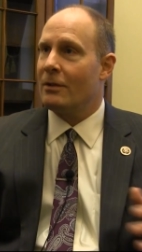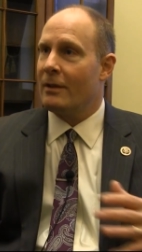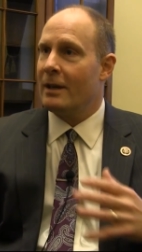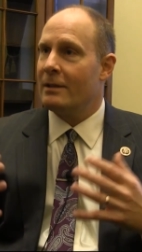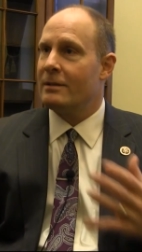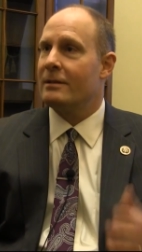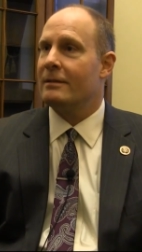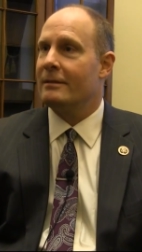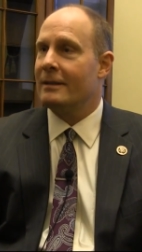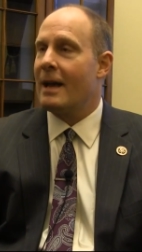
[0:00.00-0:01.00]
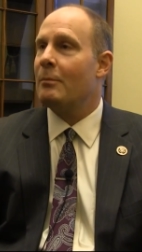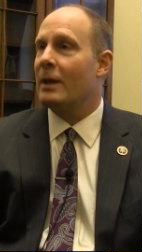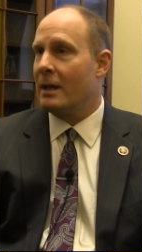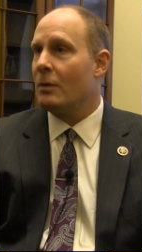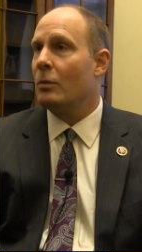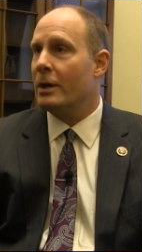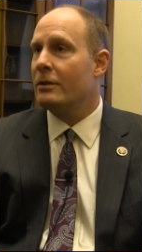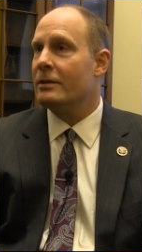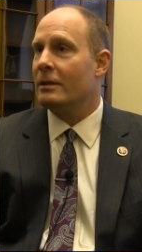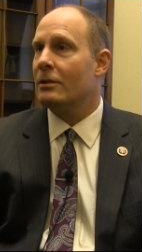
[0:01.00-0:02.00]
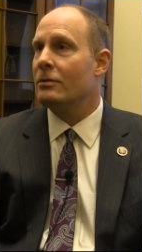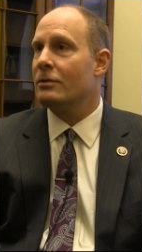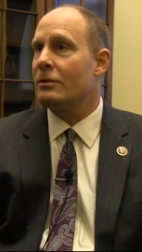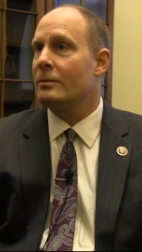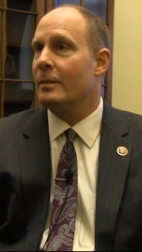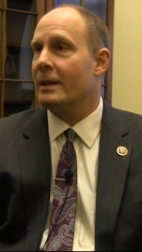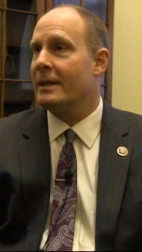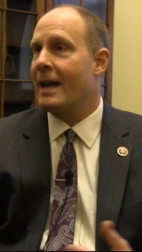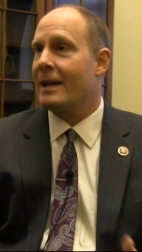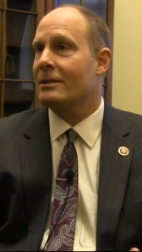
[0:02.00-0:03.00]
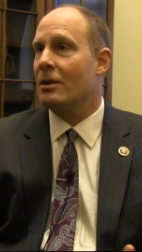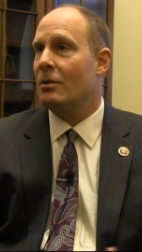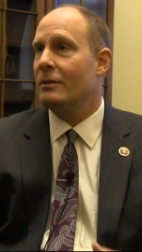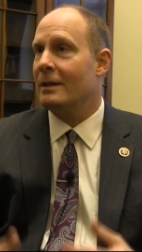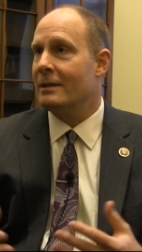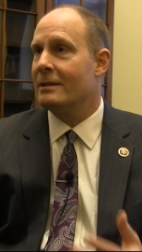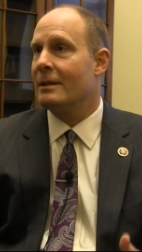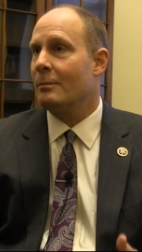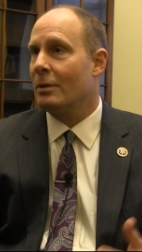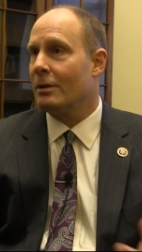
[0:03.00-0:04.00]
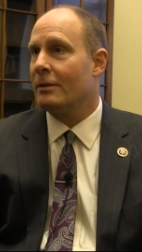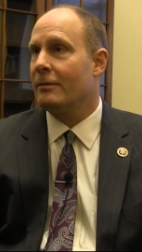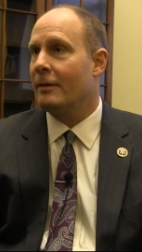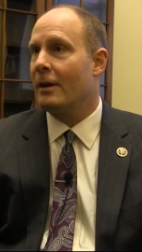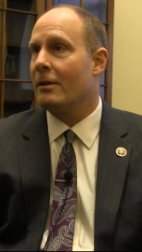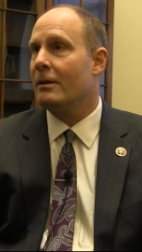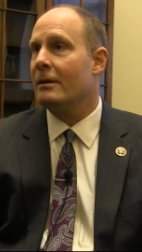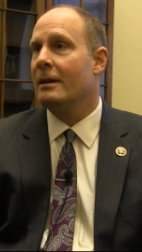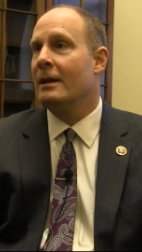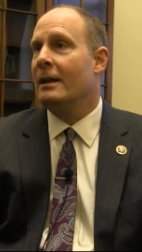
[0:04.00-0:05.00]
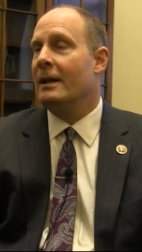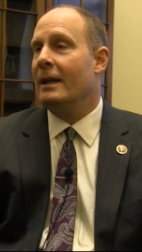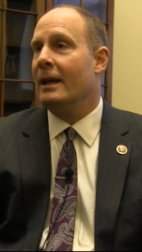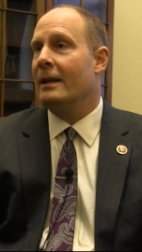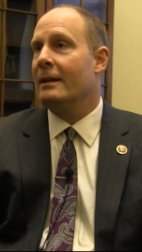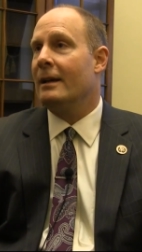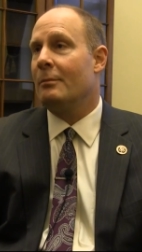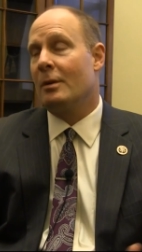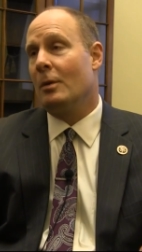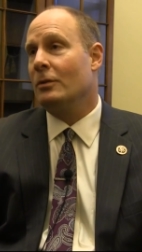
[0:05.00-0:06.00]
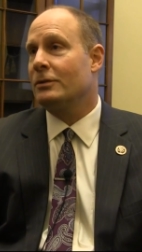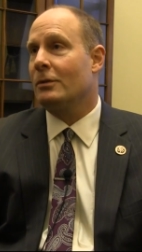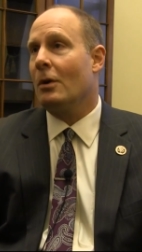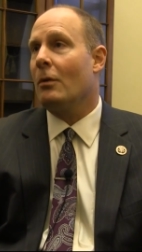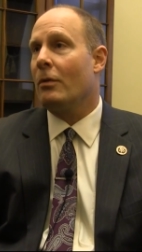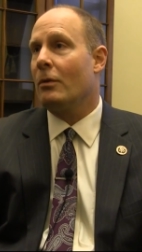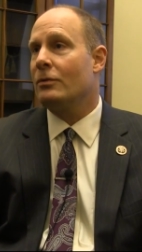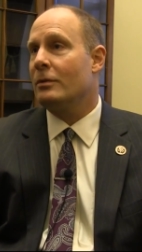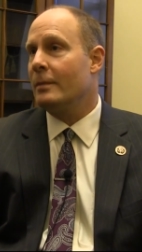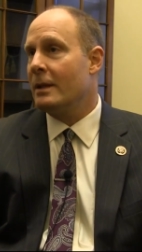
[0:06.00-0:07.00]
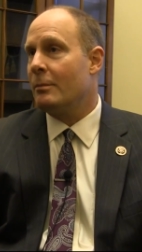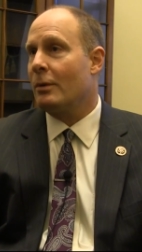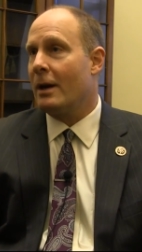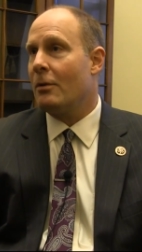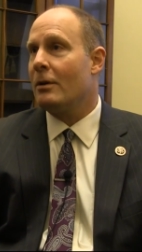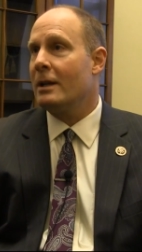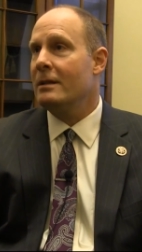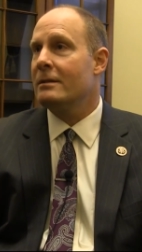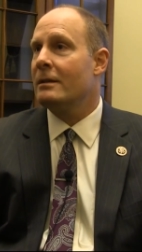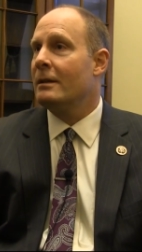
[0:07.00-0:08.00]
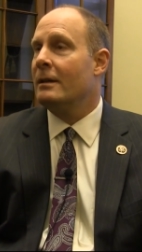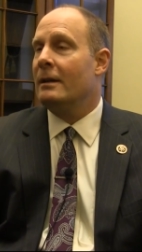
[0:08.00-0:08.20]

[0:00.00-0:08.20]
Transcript: so that it's not picking winners and losers, but a tax code that is simpler, fairer, and uh, promotes growth. Those would be the priorities.